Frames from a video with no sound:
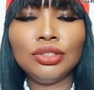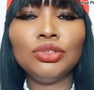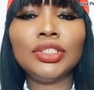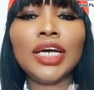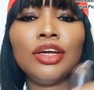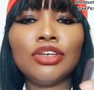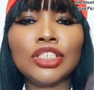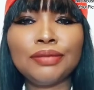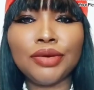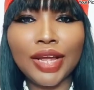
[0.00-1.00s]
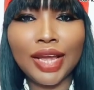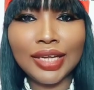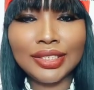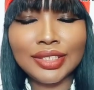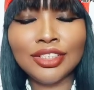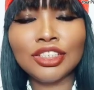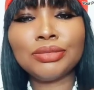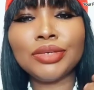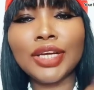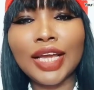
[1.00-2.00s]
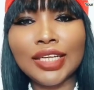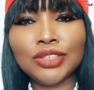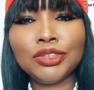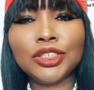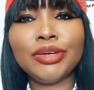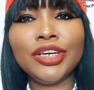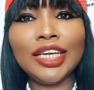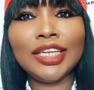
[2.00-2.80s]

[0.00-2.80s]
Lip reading: You tell your spirit guide, your spirit